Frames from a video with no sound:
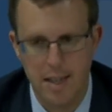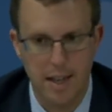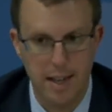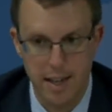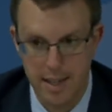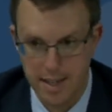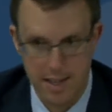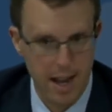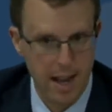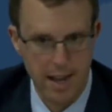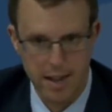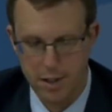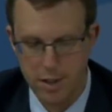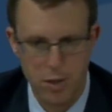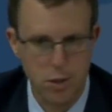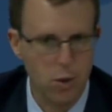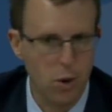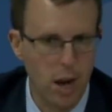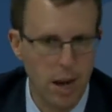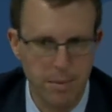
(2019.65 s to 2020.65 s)
And as I
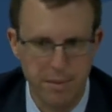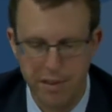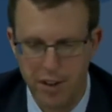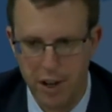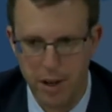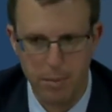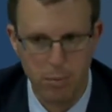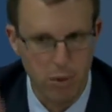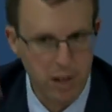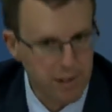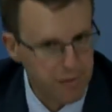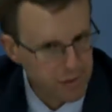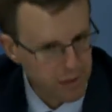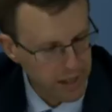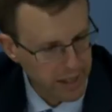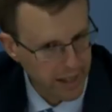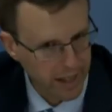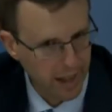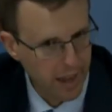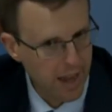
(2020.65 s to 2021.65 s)
described very
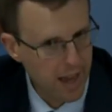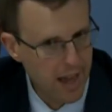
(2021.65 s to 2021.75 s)
briefly,